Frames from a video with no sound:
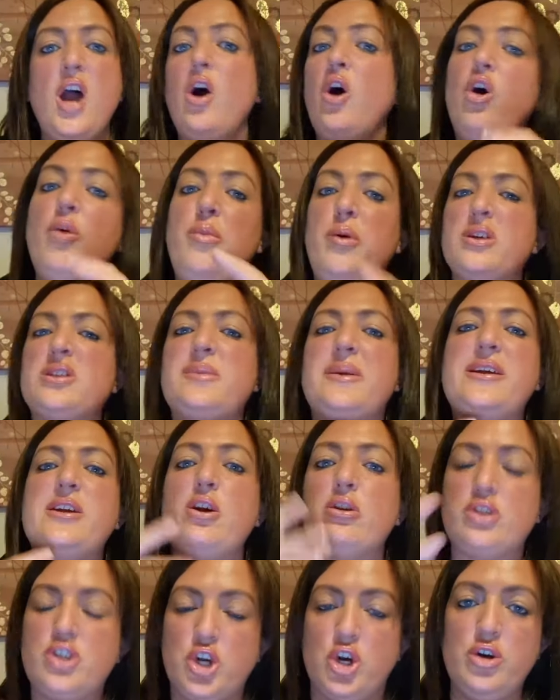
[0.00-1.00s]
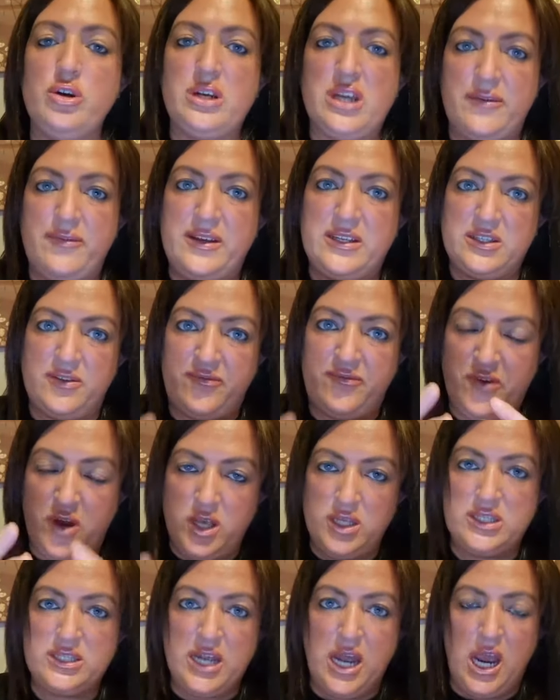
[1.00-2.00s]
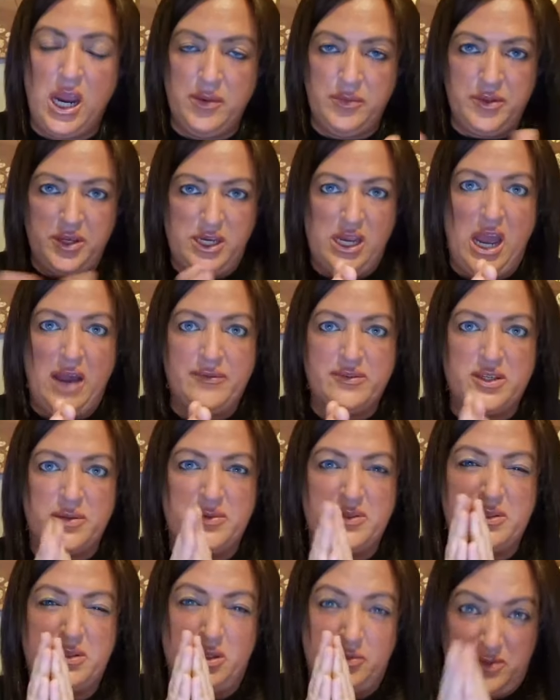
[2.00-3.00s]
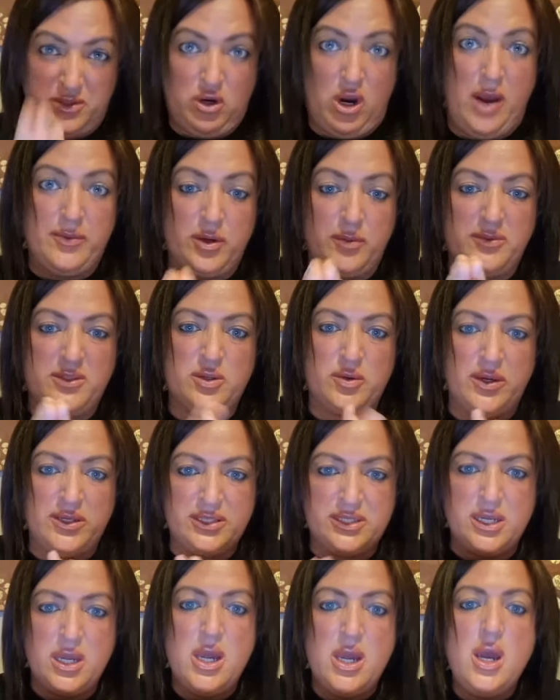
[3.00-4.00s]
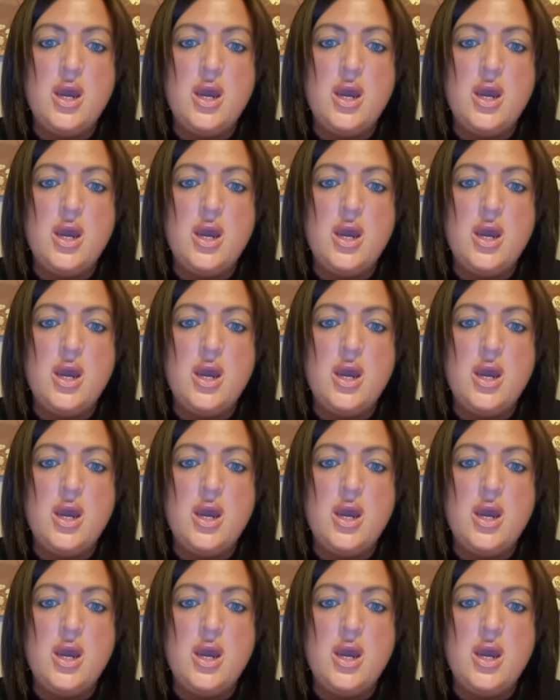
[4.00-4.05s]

or possibly your junk if it's the first time that you have subscribed up to us